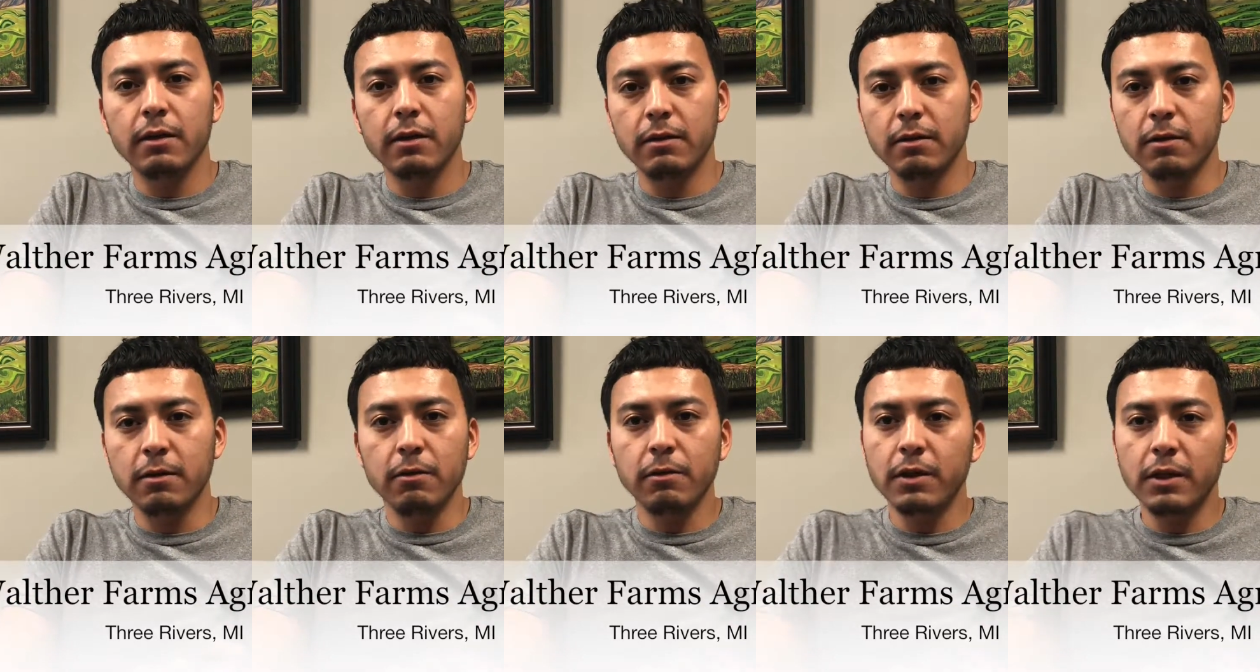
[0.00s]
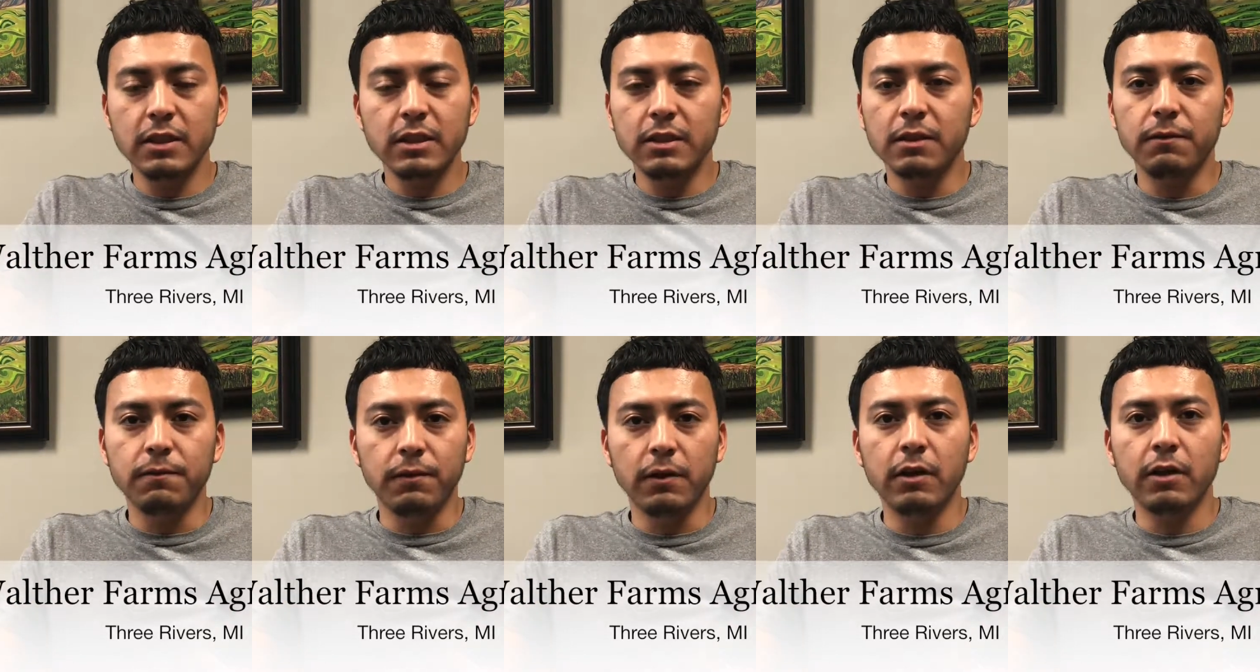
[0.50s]
You know, it's
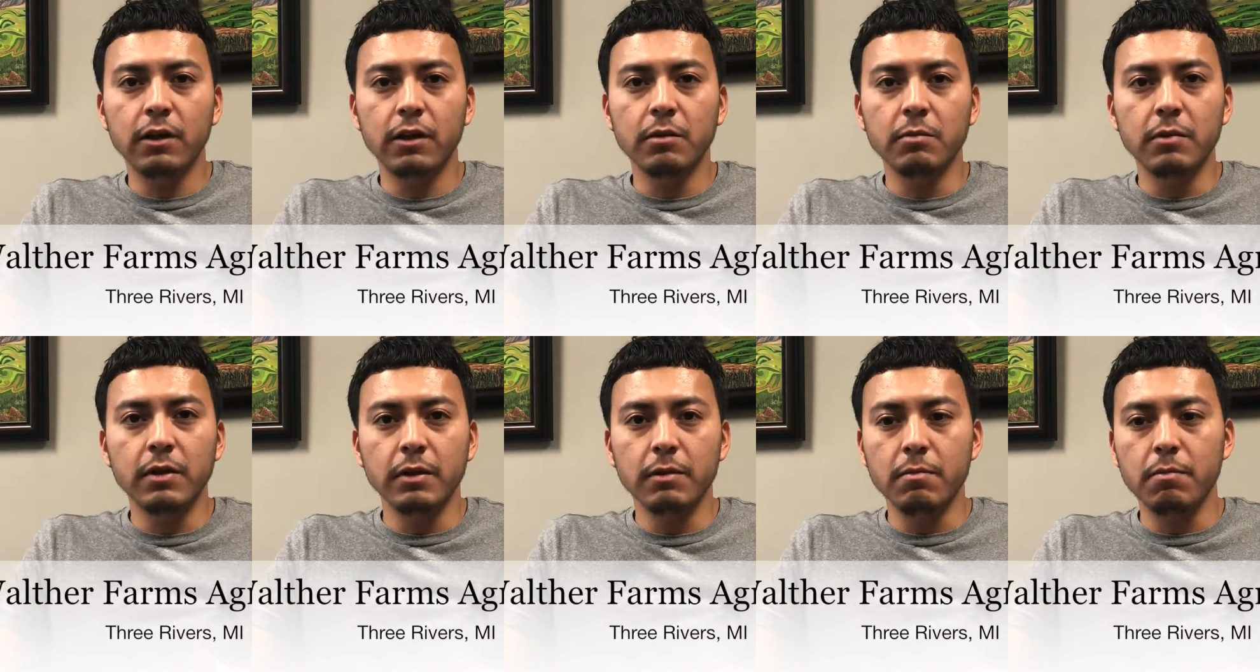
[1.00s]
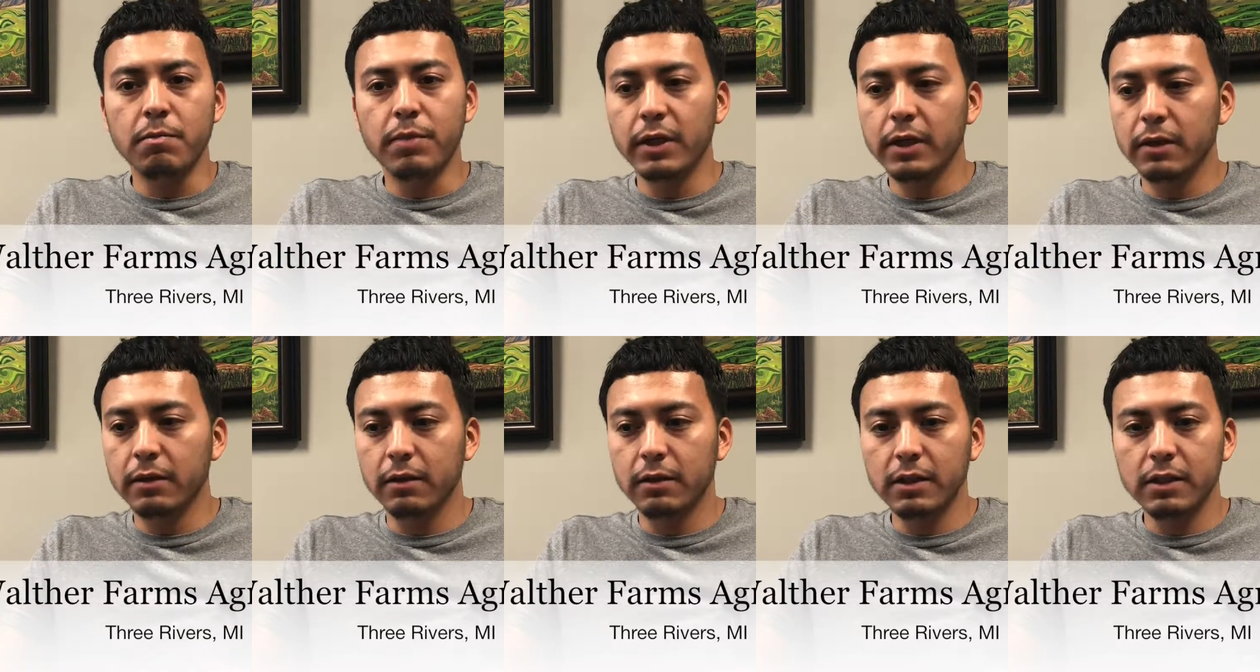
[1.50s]
a farm,
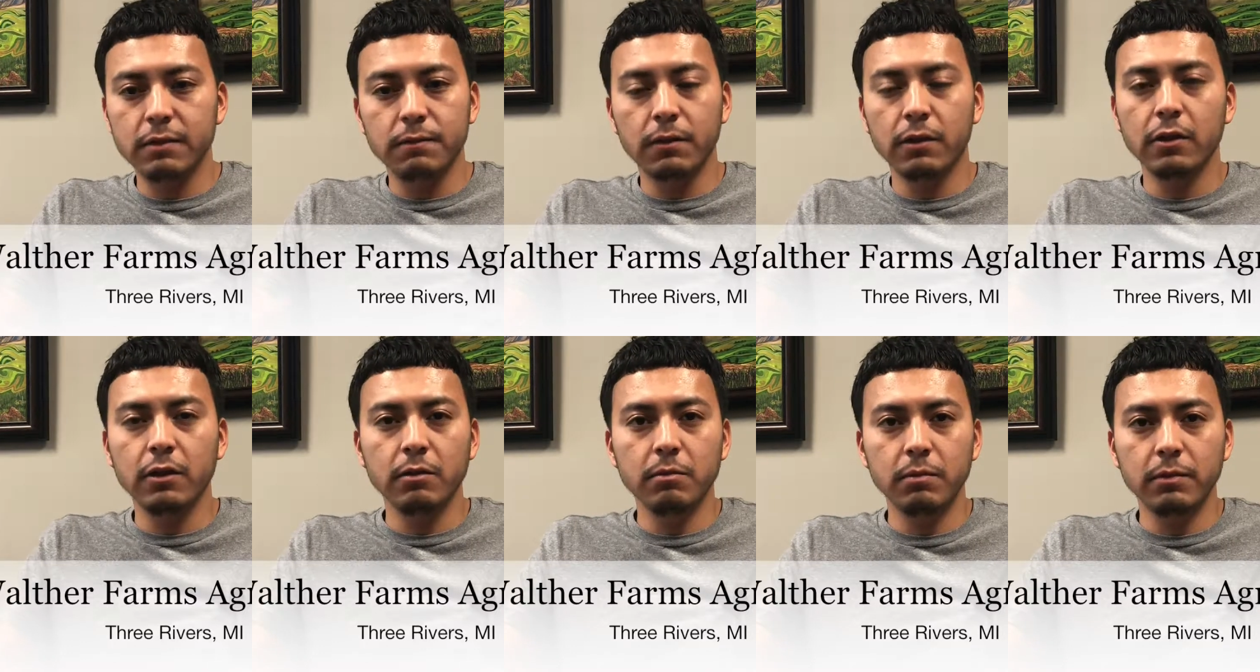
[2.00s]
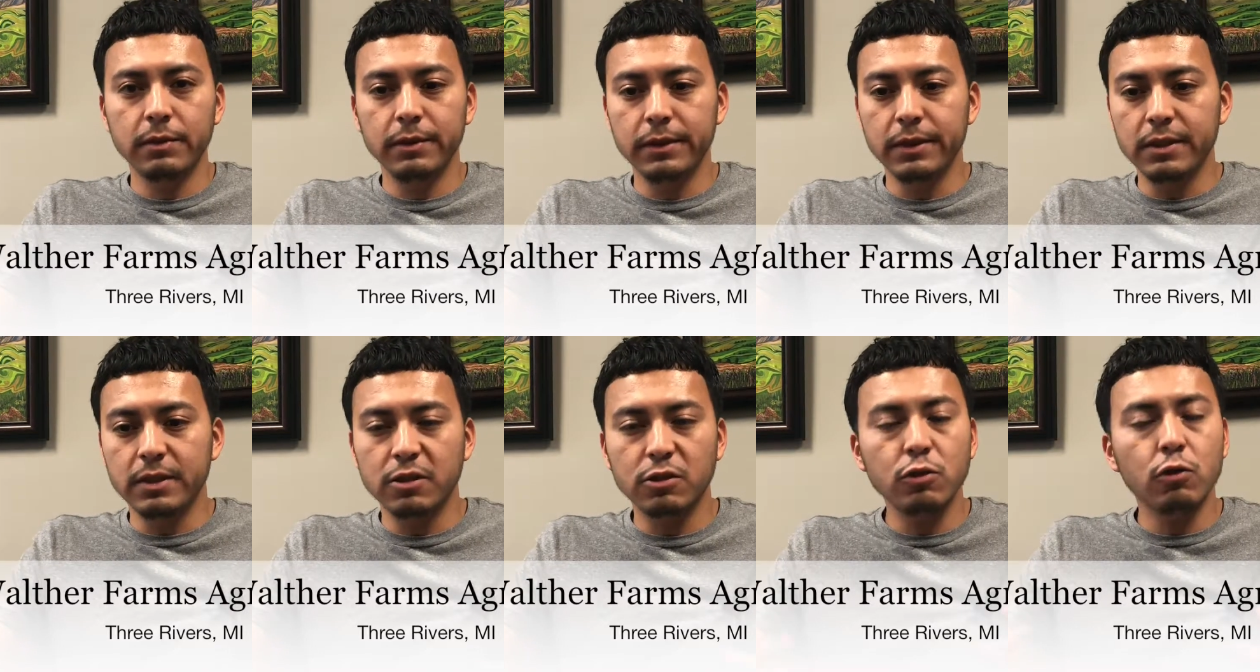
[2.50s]
but this farm
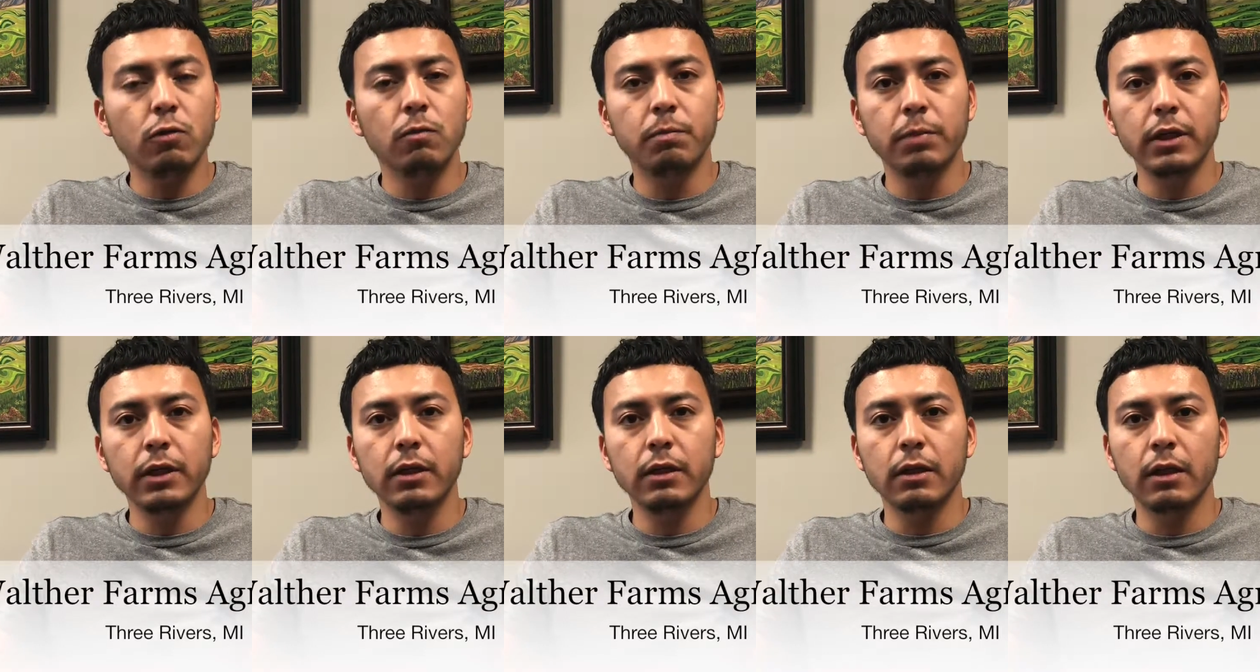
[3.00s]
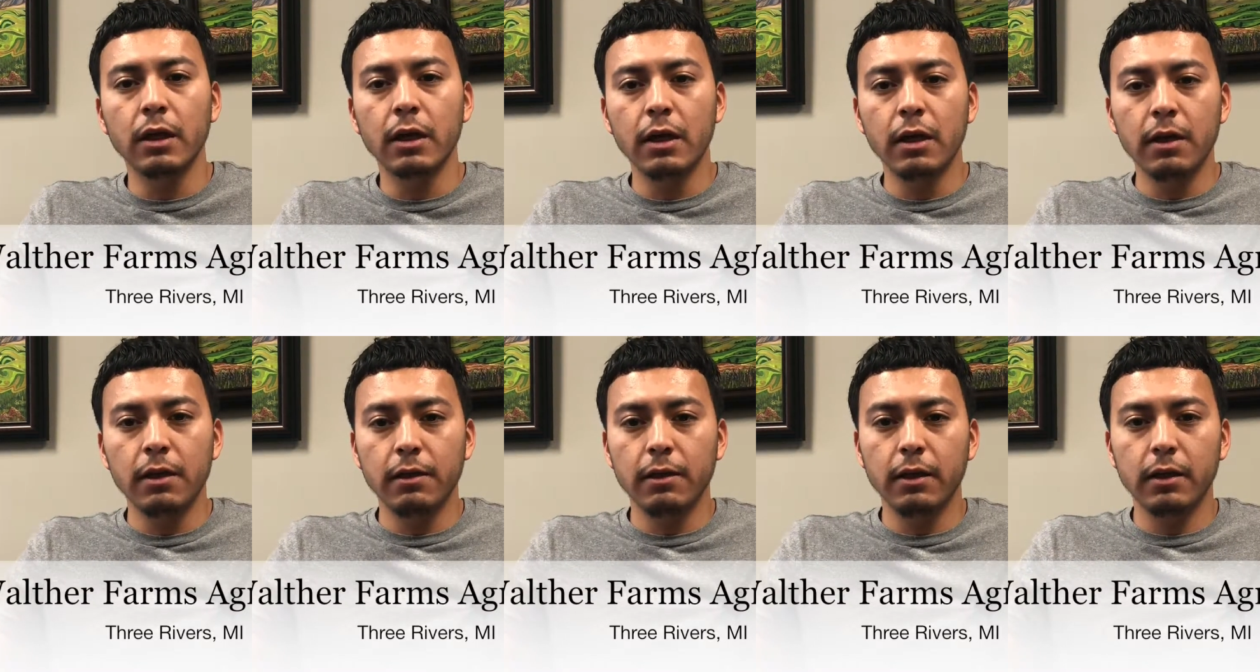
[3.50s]
is so big
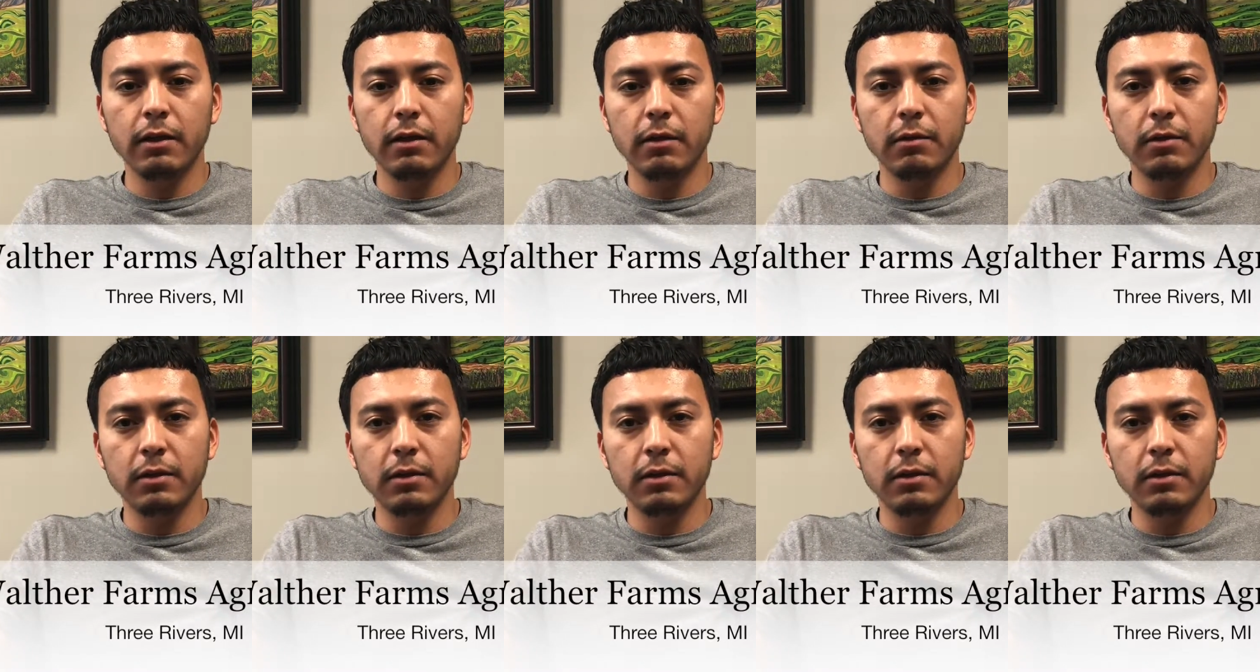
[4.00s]
that